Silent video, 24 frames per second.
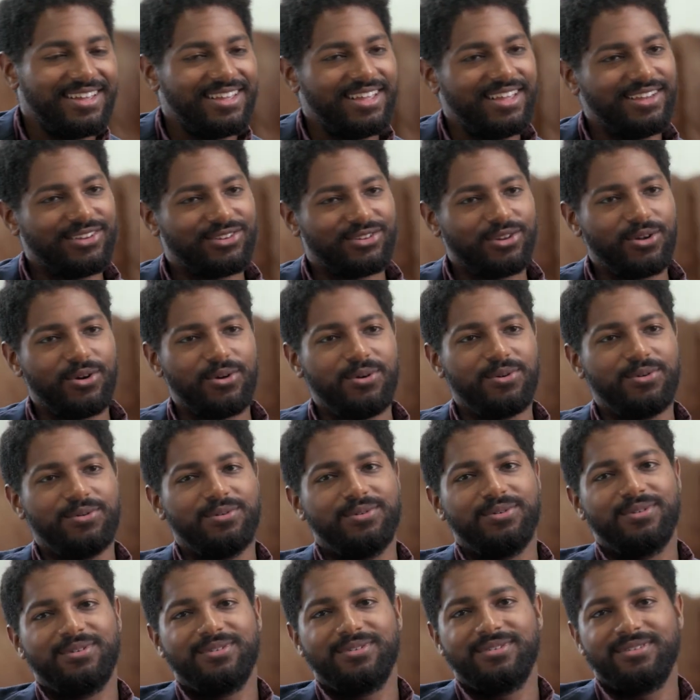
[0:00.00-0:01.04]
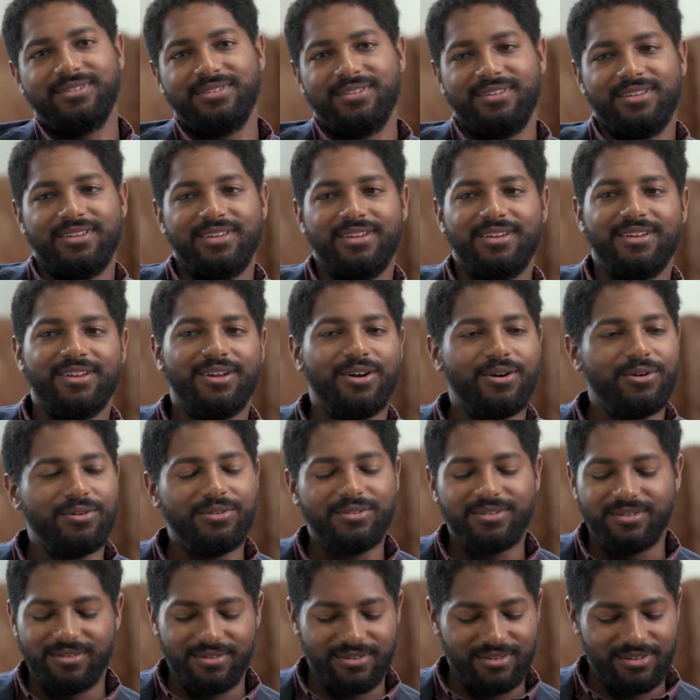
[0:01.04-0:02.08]
And so,
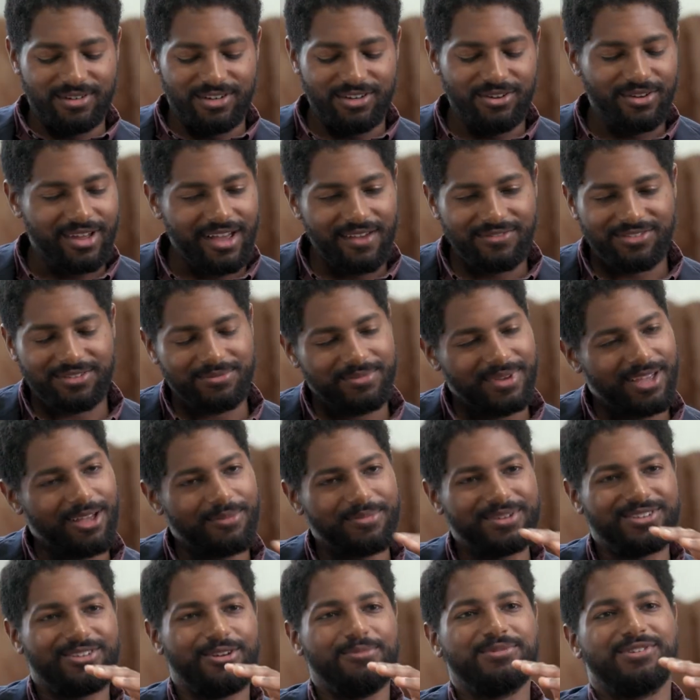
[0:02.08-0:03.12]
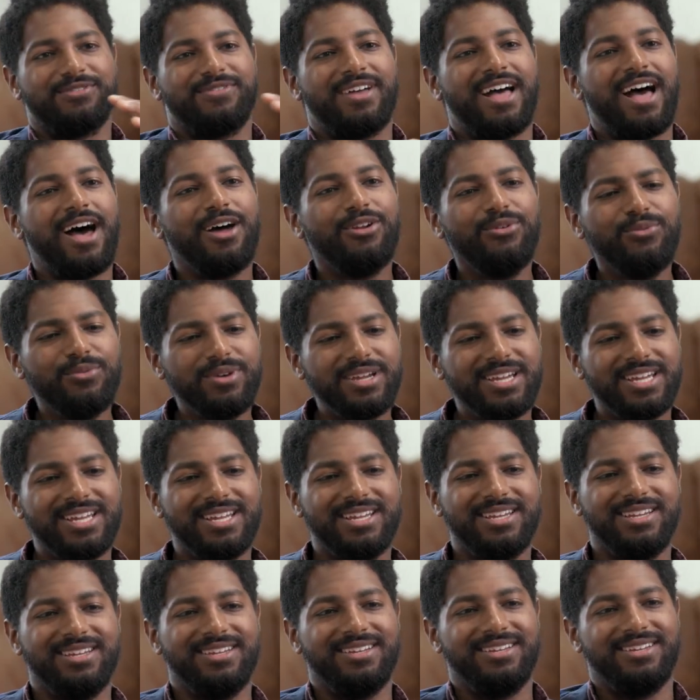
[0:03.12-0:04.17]
do you have some help in terms of how do
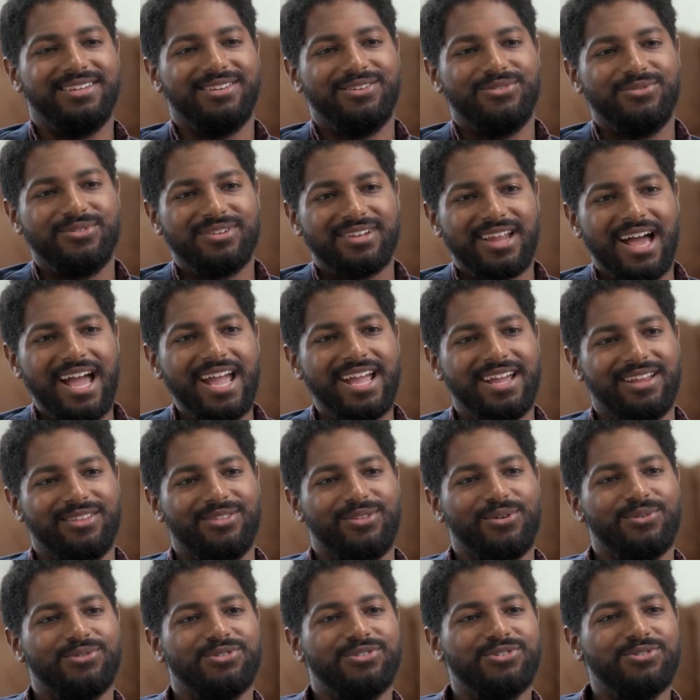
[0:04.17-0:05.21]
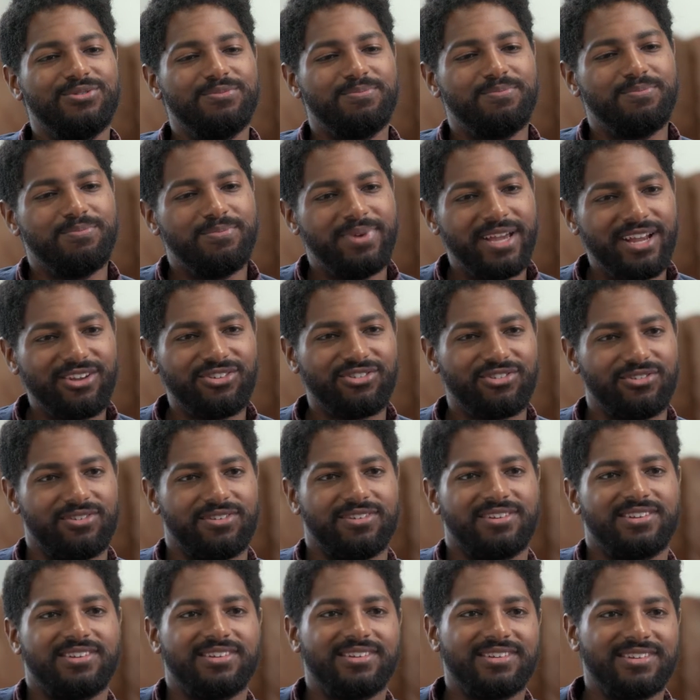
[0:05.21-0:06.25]
we unite those two
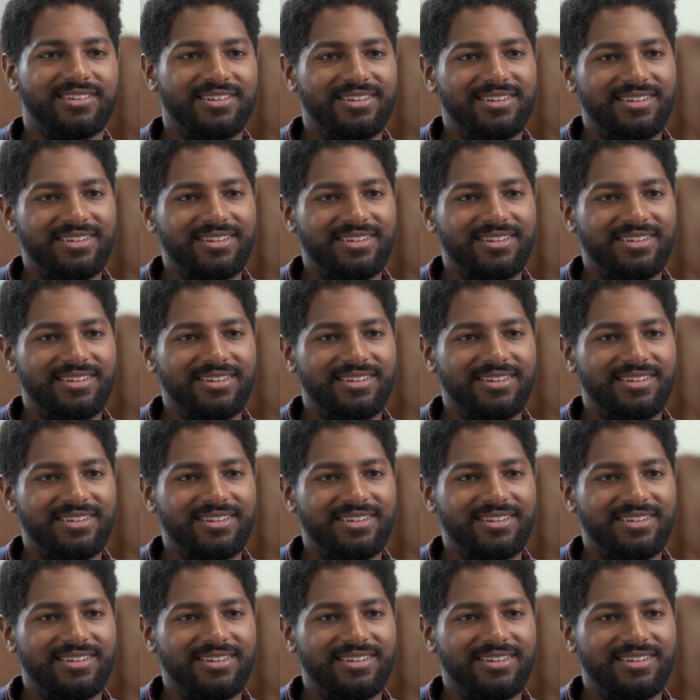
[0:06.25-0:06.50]
pictures?